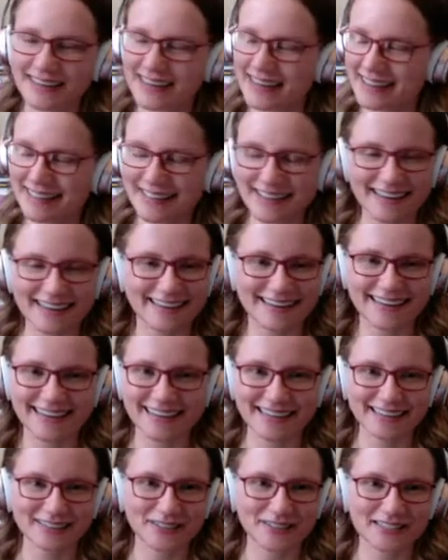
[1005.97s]
And then
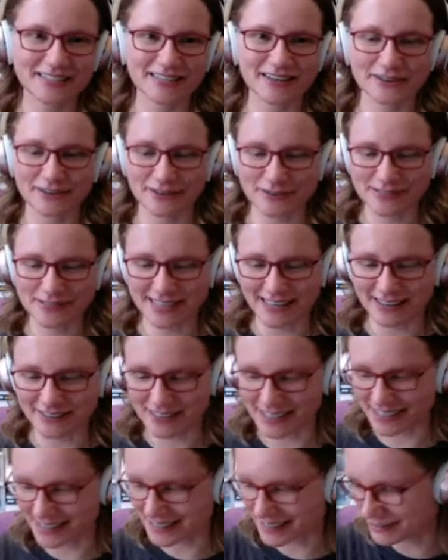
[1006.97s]
it just all goes
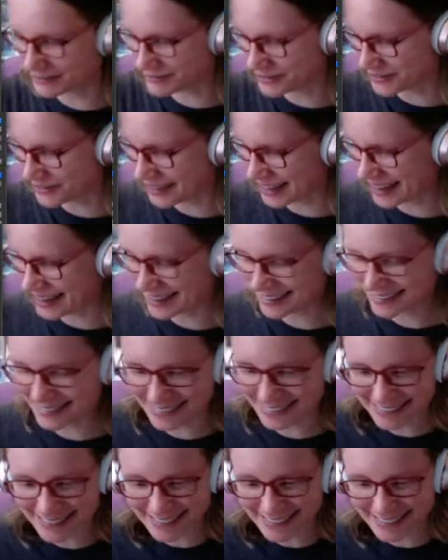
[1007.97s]
downhill after that.